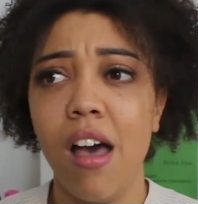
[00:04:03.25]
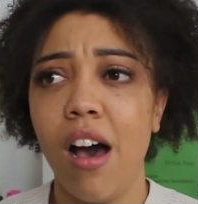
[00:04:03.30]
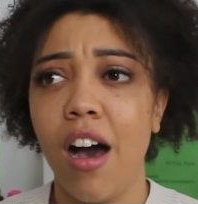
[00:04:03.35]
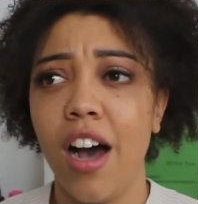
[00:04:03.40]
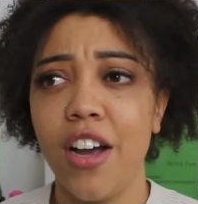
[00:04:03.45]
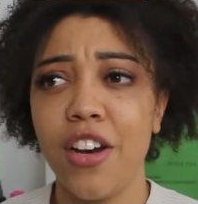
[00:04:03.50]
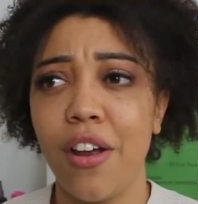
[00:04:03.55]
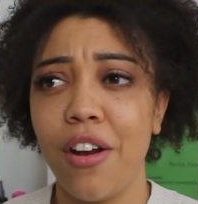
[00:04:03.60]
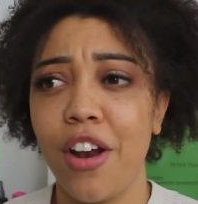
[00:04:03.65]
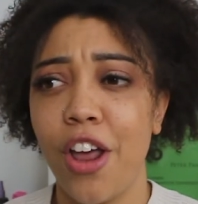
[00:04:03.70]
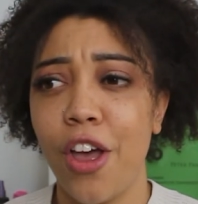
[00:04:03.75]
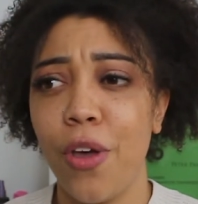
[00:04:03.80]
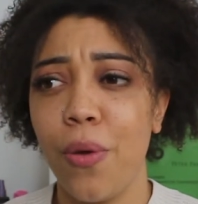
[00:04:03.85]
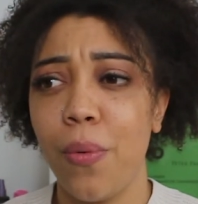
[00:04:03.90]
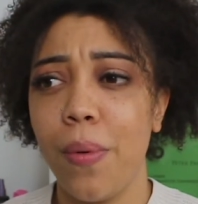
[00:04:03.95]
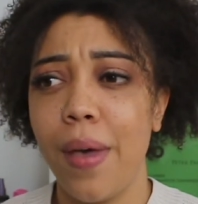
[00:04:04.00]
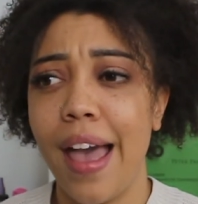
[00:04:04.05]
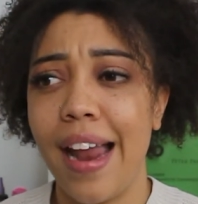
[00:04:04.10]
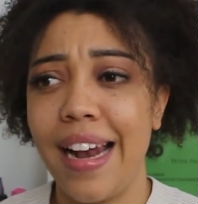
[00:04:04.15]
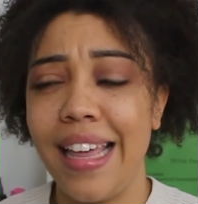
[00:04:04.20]
I don't know
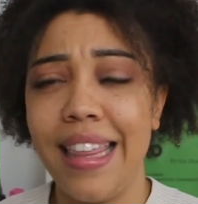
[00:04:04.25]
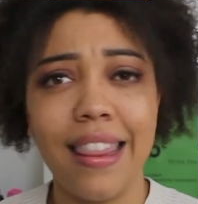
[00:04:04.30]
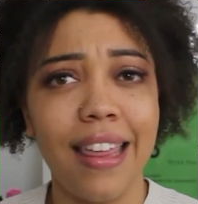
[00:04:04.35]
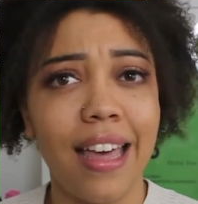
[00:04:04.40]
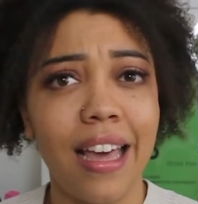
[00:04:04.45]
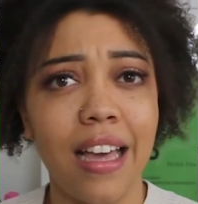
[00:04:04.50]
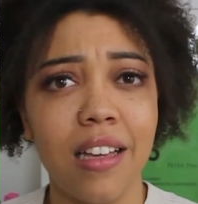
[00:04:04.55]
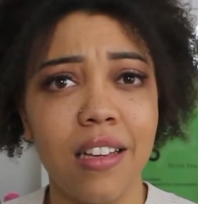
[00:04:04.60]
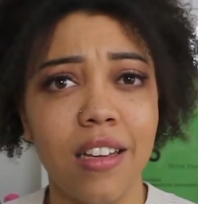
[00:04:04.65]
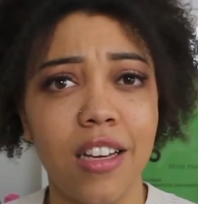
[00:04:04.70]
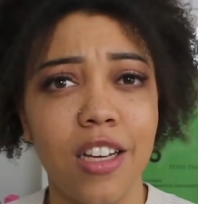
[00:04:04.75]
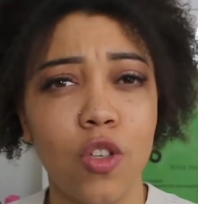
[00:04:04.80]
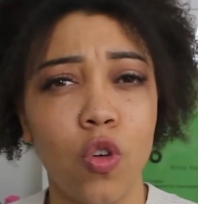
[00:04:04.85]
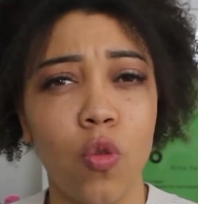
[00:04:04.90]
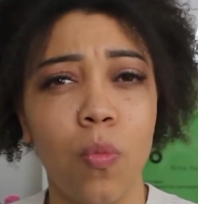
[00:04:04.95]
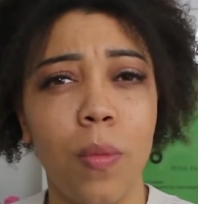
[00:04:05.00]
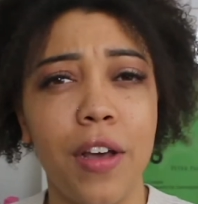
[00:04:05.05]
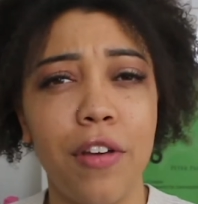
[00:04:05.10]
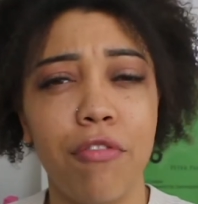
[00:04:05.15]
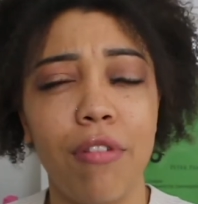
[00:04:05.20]
anything because all
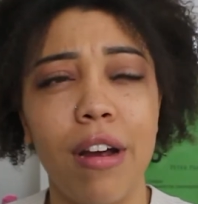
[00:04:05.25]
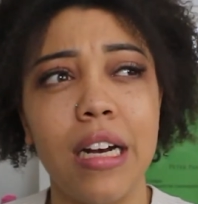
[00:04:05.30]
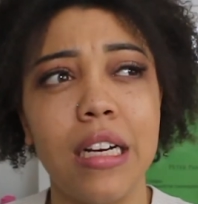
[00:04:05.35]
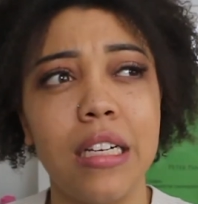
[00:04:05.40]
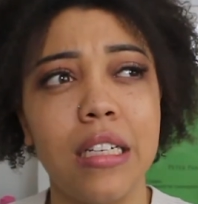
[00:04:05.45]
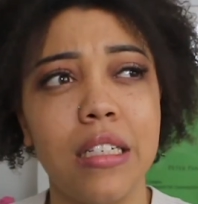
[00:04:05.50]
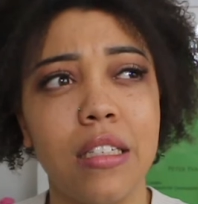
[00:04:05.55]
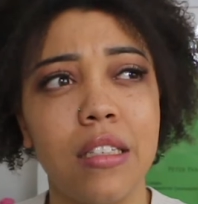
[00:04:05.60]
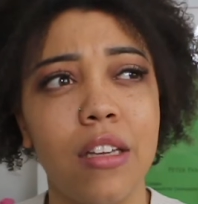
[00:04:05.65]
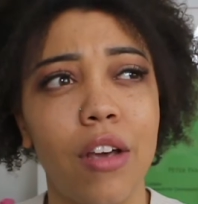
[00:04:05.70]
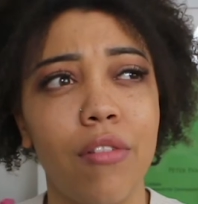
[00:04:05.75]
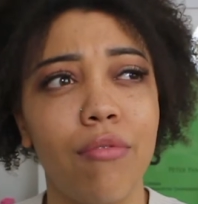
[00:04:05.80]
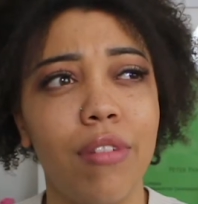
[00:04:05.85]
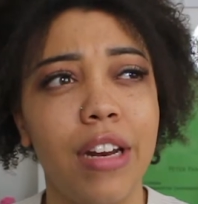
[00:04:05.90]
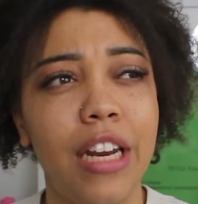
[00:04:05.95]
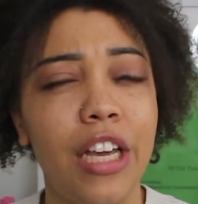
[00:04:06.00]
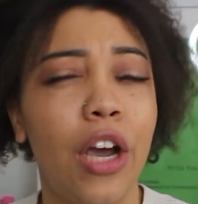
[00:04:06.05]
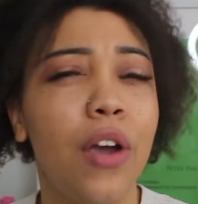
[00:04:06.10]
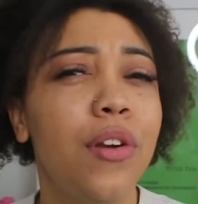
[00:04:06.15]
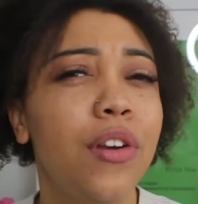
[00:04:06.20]
my friends don't
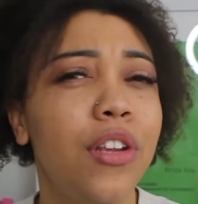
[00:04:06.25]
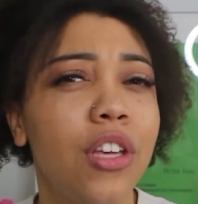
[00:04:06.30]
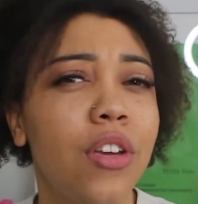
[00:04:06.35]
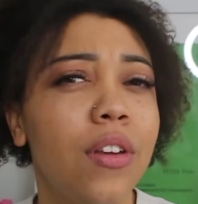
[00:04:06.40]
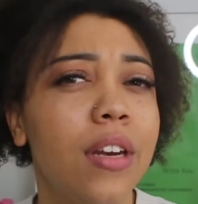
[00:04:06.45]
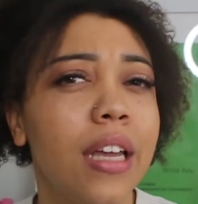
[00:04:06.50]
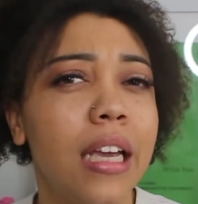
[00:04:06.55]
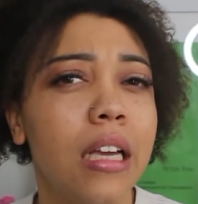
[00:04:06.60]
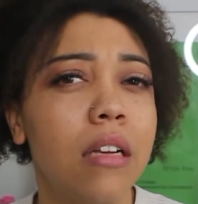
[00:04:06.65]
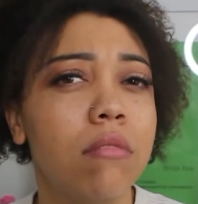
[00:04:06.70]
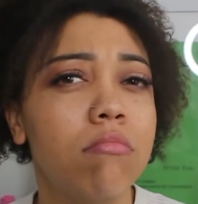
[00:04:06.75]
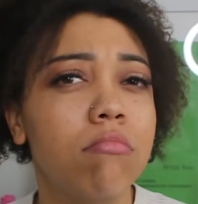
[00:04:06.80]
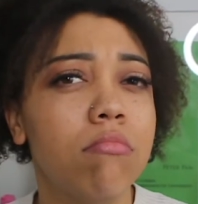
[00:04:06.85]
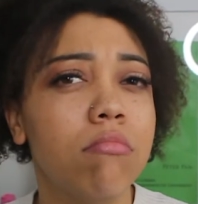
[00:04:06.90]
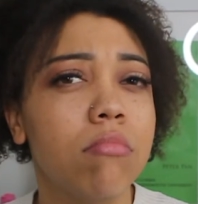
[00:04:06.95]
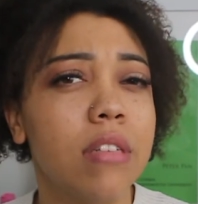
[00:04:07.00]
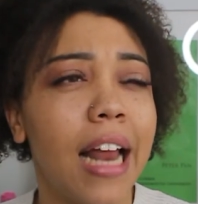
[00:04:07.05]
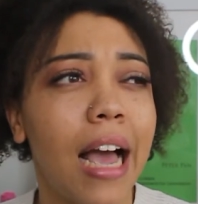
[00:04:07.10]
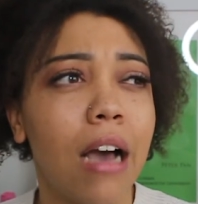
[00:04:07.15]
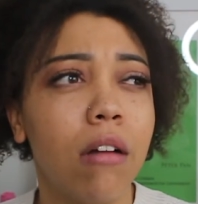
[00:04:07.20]
really go to uni
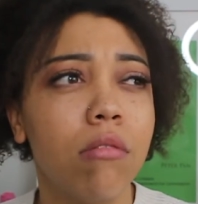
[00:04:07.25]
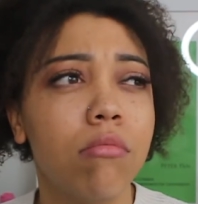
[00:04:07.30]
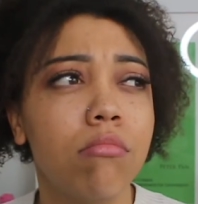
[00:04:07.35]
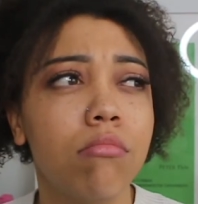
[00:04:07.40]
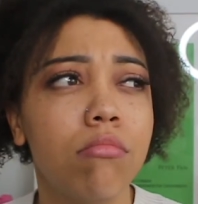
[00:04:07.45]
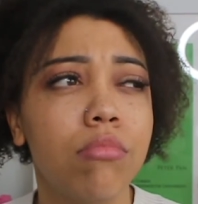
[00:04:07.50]
now.